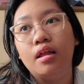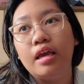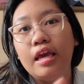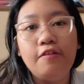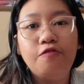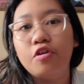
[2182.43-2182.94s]

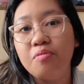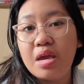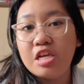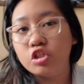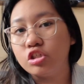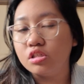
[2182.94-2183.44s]

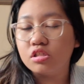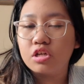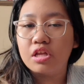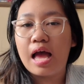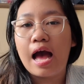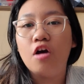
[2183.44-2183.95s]
informations
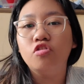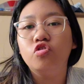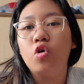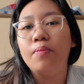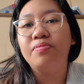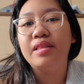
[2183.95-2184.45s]
on how to
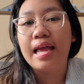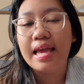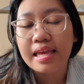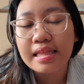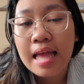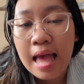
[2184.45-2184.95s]

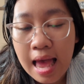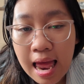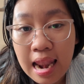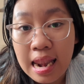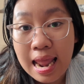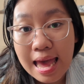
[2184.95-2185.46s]
obtain
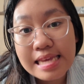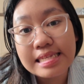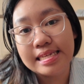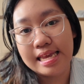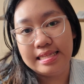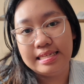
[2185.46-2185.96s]

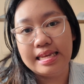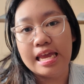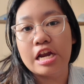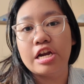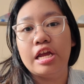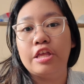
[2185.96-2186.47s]
license
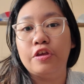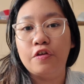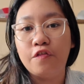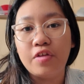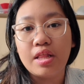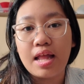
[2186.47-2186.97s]
here in
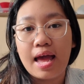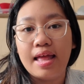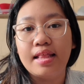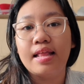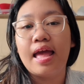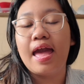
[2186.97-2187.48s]

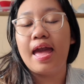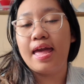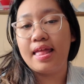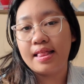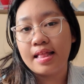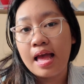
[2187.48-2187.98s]
Newfoundland
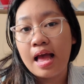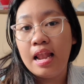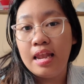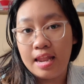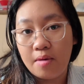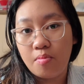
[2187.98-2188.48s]
and
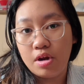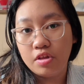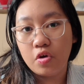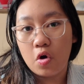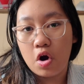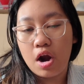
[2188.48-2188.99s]

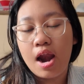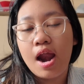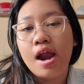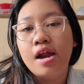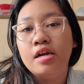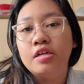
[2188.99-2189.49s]
Labrador.
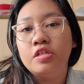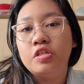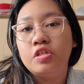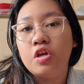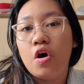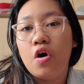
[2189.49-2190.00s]

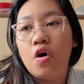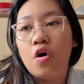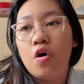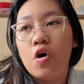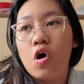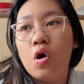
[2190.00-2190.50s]

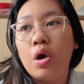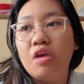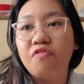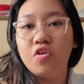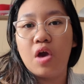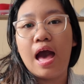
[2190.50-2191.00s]
So
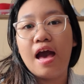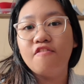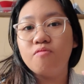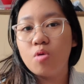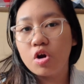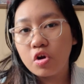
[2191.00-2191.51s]
if you
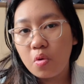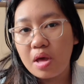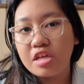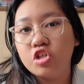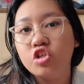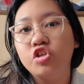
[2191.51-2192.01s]
have more
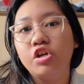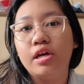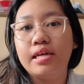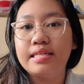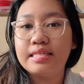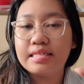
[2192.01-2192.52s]

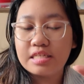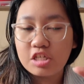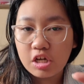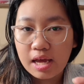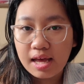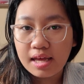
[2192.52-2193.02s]
questions,
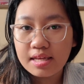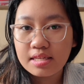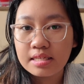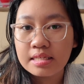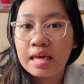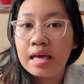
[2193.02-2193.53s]

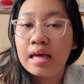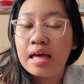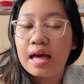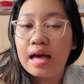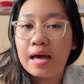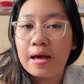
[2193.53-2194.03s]
just
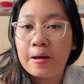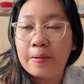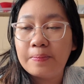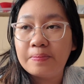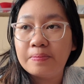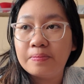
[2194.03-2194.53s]

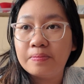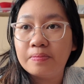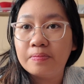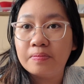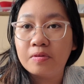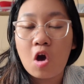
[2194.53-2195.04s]

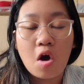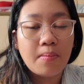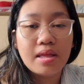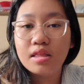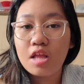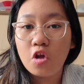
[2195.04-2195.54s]

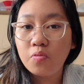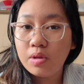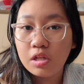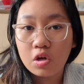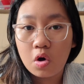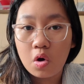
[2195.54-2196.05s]
comment down
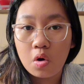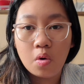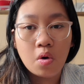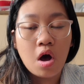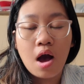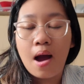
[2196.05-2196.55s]

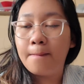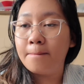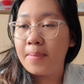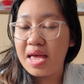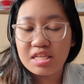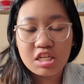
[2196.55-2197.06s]
below,
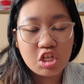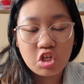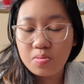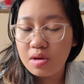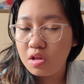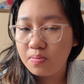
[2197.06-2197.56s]
message
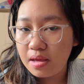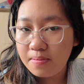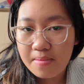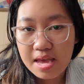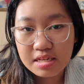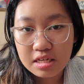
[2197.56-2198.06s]
me on my
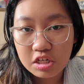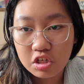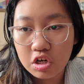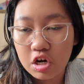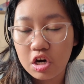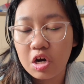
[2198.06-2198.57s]

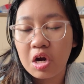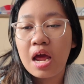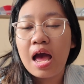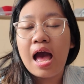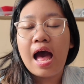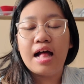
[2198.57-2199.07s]
messenger.
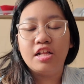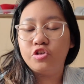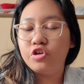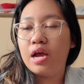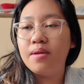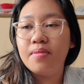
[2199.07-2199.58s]
I'll
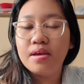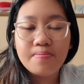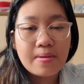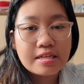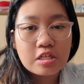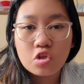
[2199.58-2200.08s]
try my
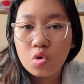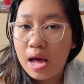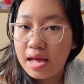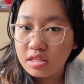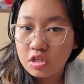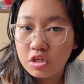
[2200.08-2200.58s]
best to
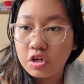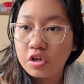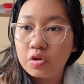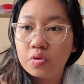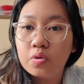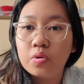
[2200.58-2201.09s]
answer
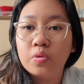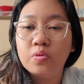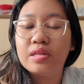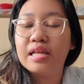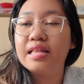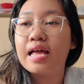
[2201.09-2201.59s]
you.
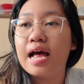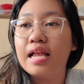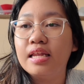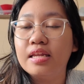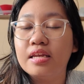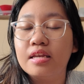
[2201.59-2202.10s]
I